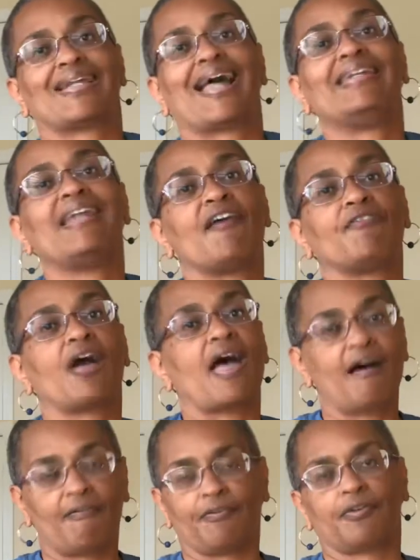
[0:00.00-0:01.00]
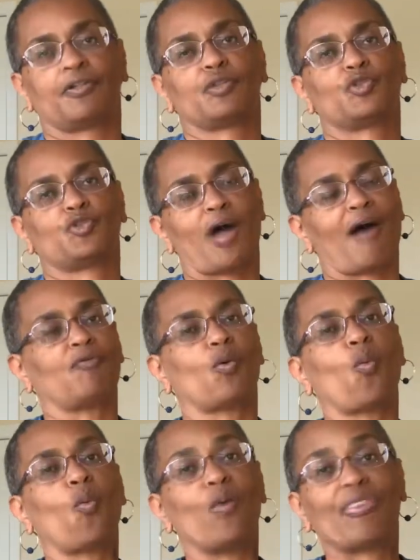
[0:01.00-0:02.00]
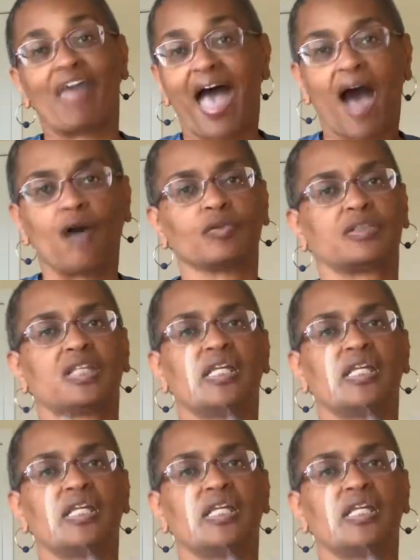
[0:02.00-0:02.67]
that I never ever travel without